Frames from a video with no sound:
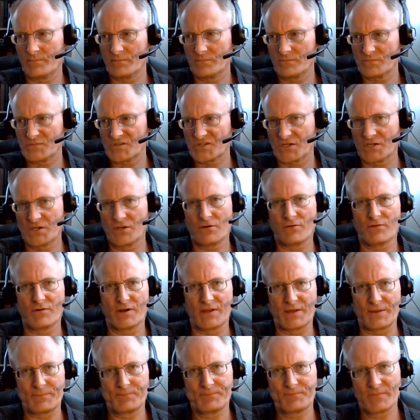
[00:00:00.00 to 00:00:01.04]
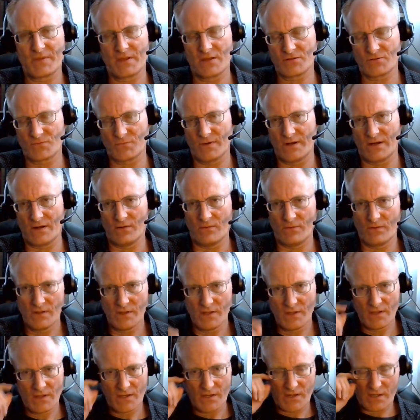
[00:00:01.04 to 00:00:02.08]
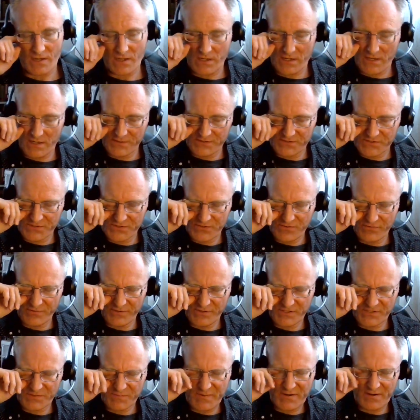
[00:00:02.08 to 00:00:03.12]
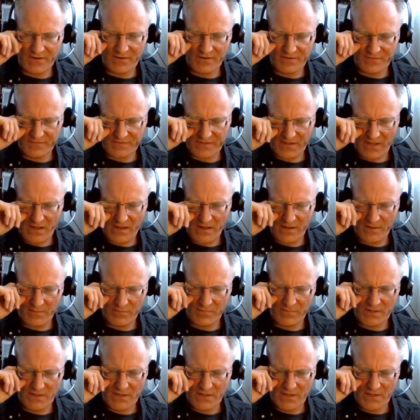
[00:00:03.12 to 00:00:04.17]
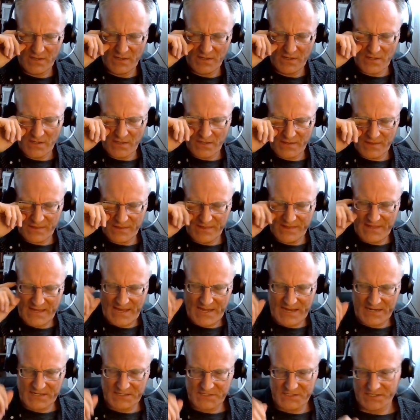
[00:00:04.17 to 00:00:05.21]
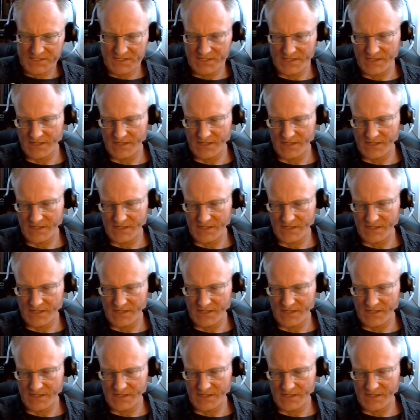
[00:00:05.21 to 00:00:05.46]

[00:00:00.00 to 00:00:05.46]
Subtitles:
security as well. It's during this period of time that